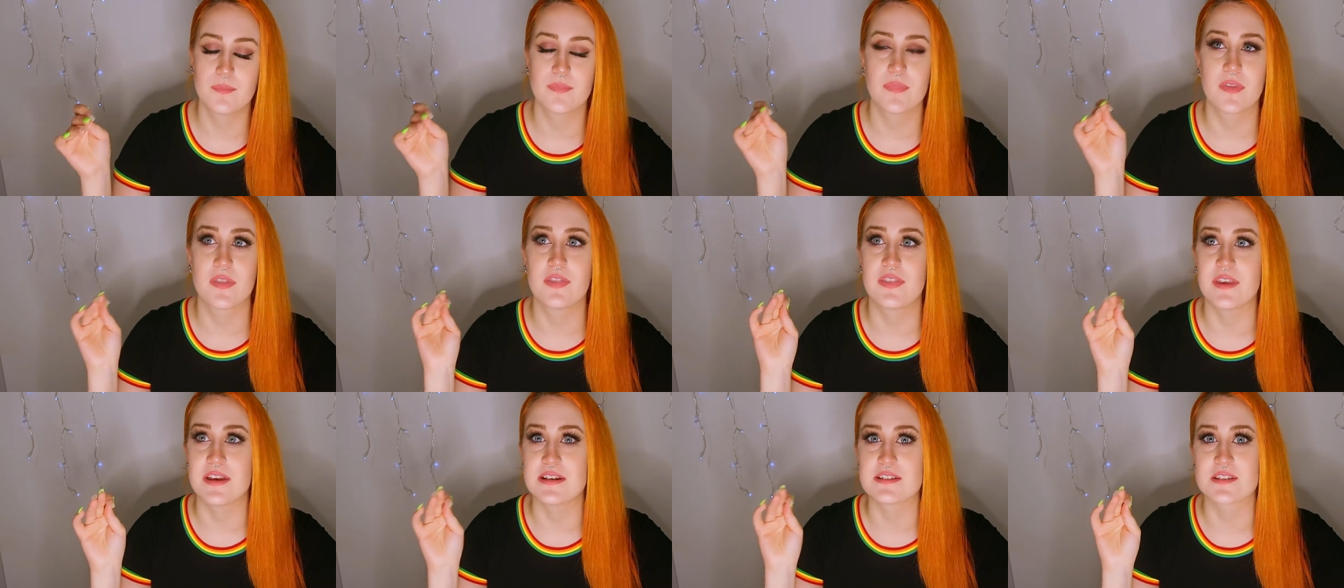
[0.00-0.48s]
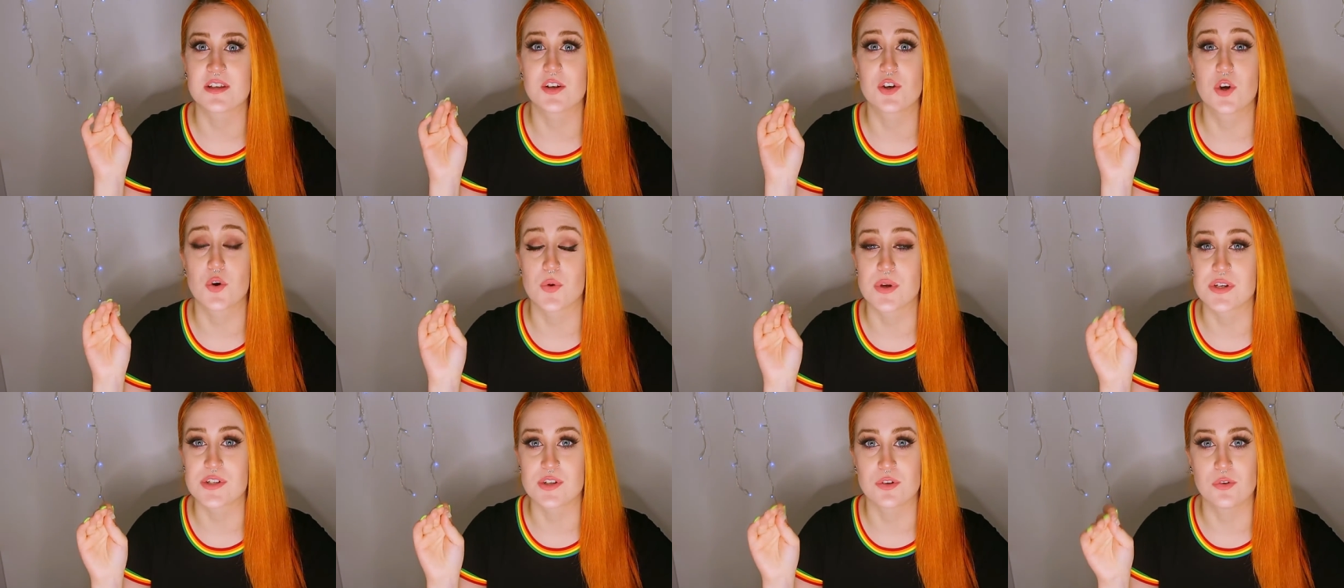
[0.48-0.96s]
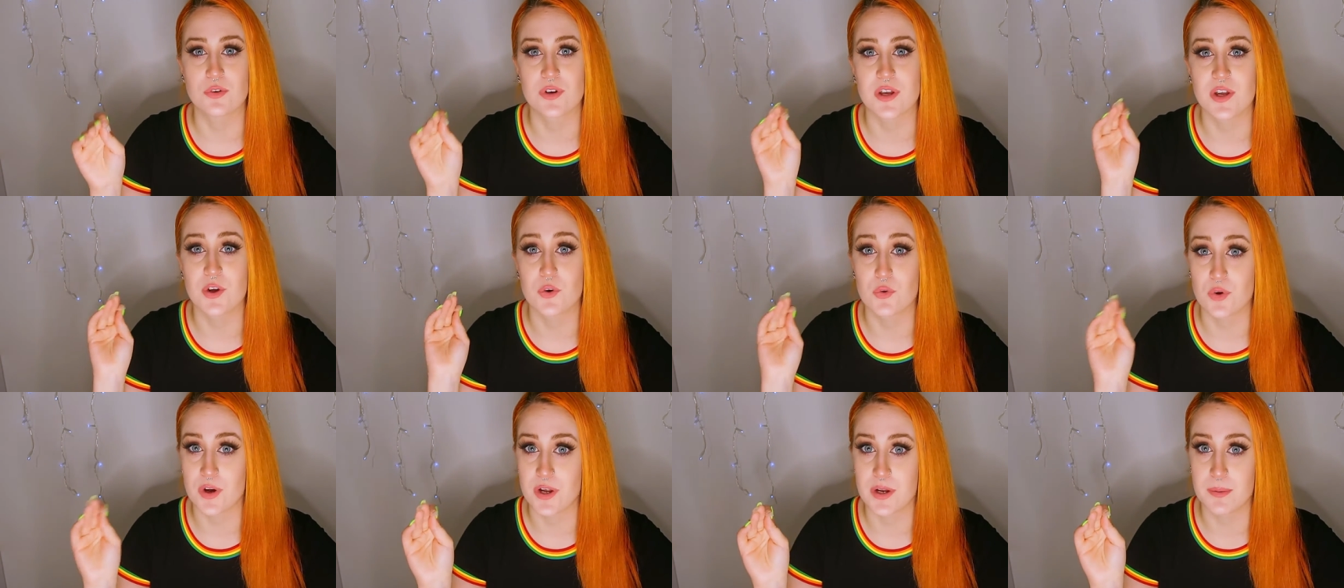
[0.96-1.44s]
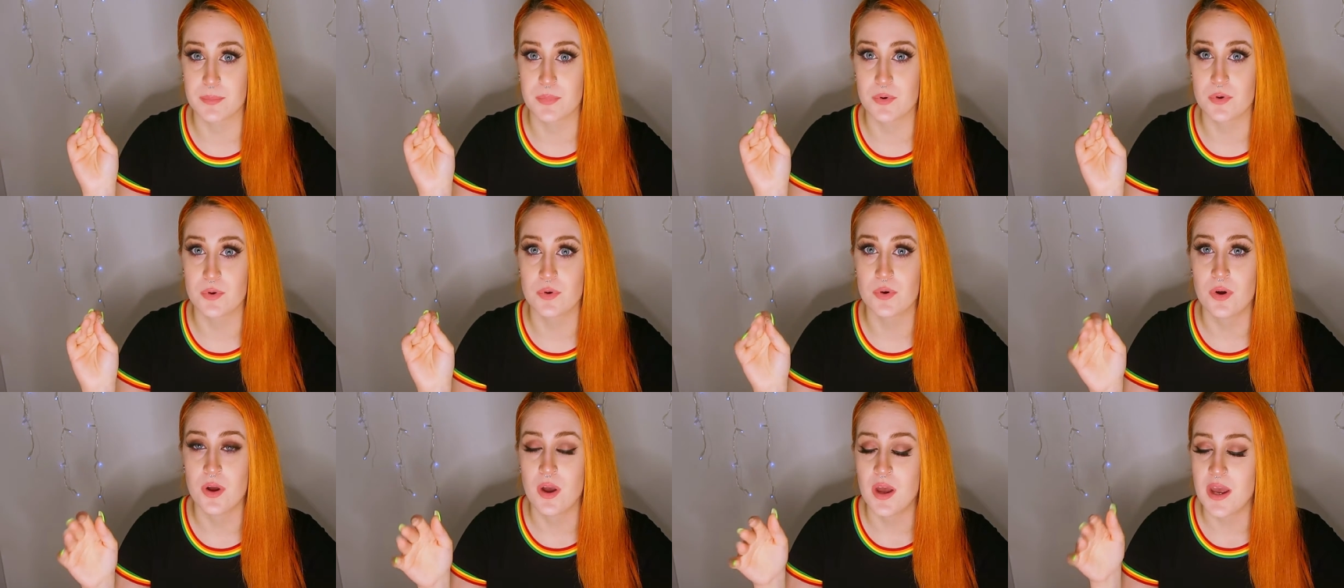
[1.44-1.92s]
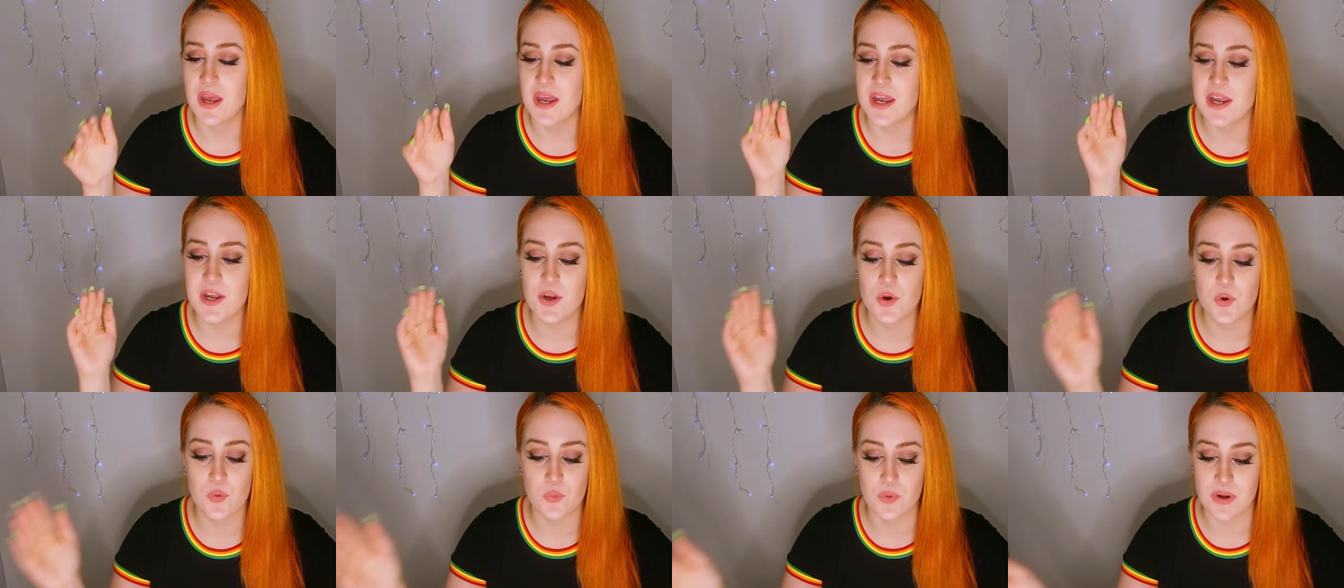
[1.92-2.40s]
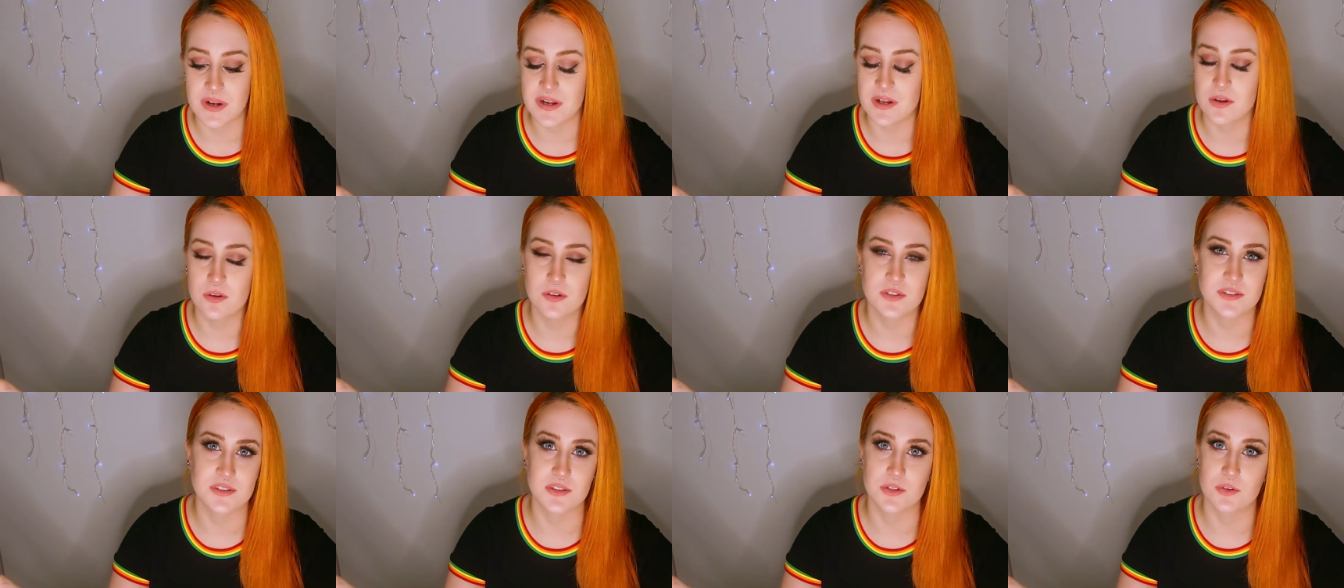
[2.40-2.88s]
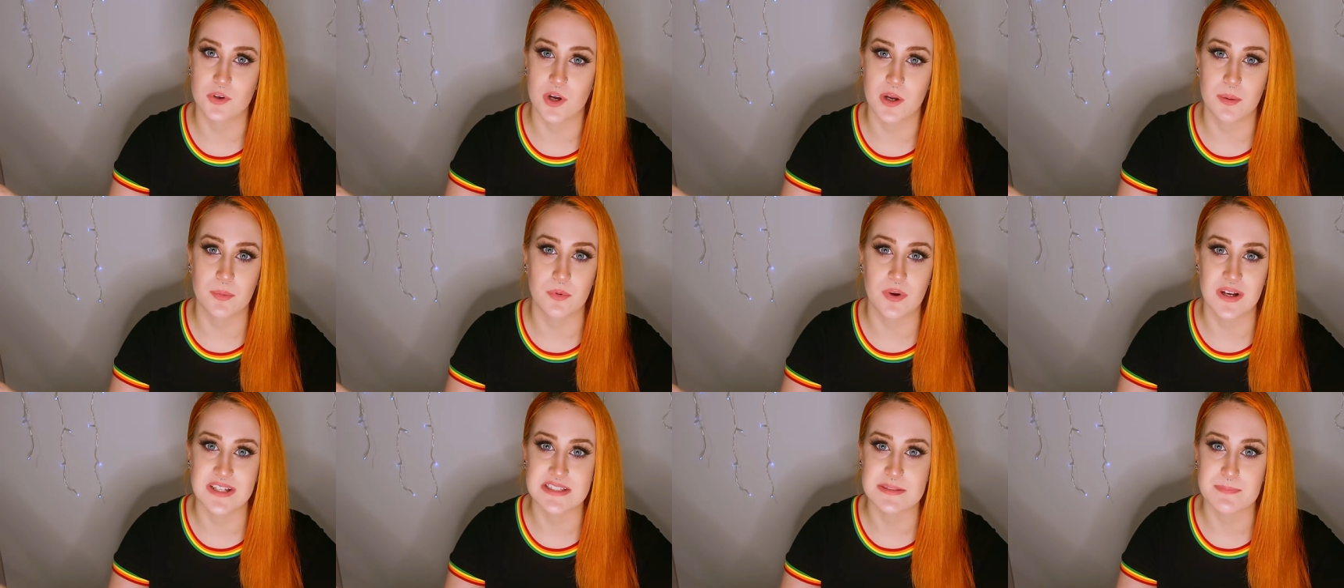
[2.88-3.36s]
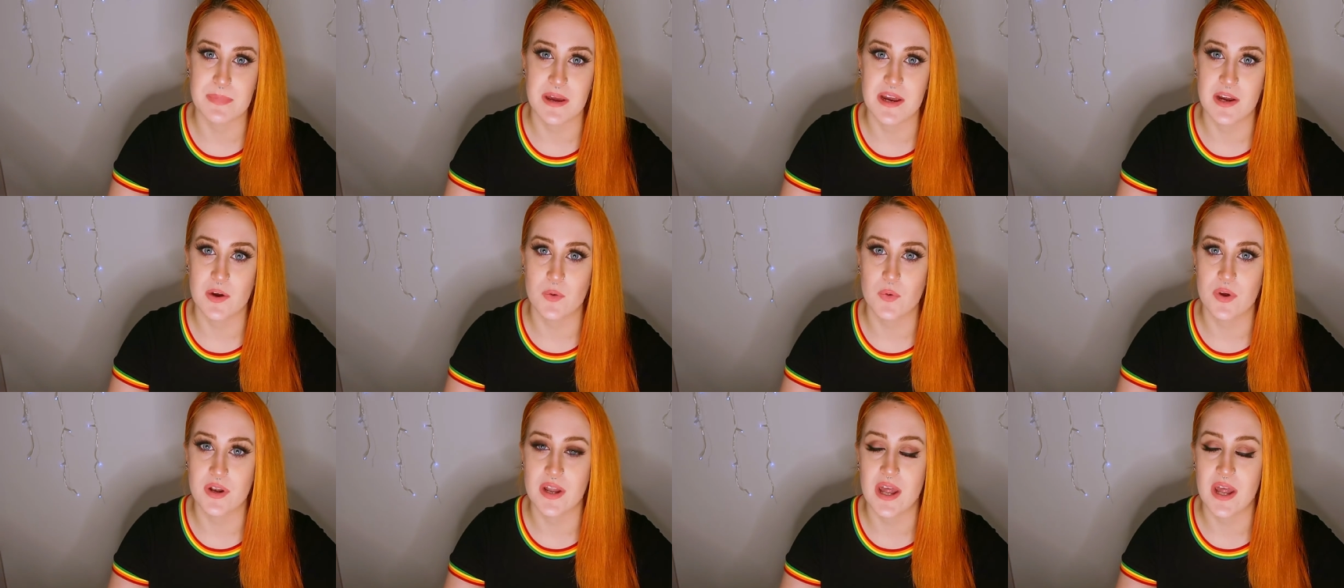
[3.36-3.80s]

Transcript: things are going to look incredible. He already looks incredible as Penguin,